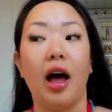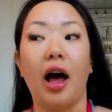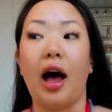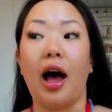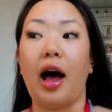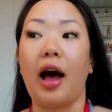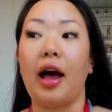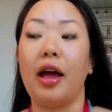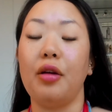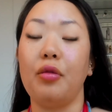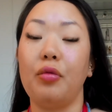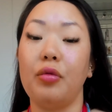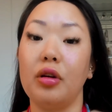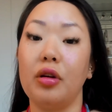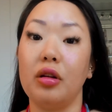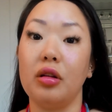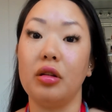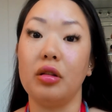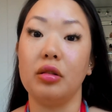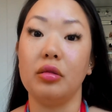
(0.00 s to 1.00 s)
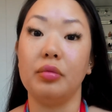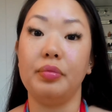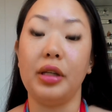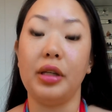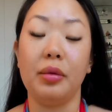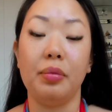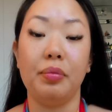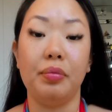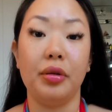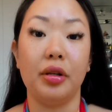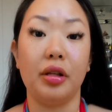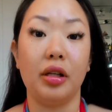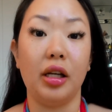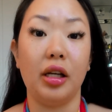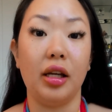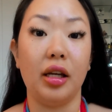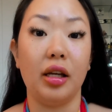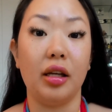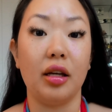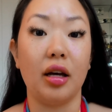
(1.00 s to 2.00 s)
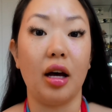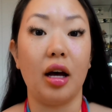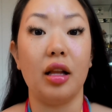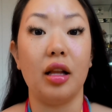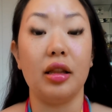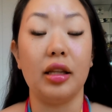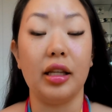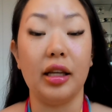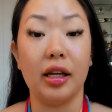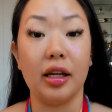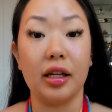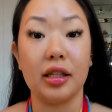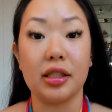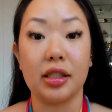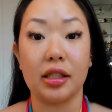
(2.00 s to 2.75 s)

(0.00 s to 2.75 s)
I will be putting a link